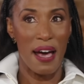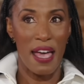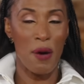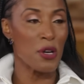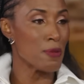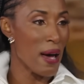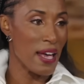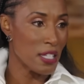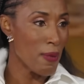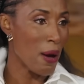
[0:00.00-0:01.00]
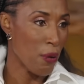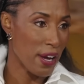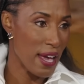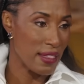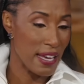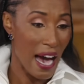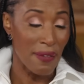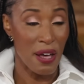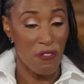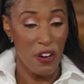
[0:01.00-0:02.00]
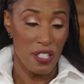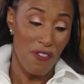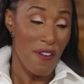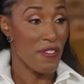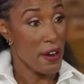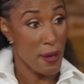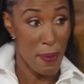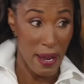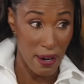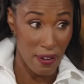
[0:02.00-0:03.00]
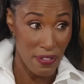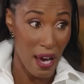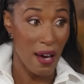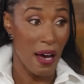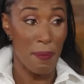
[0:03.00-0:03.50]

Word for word: It was my, it's my work ethic. I, now, first off, I'm very competitive. Now, mm-hmm. I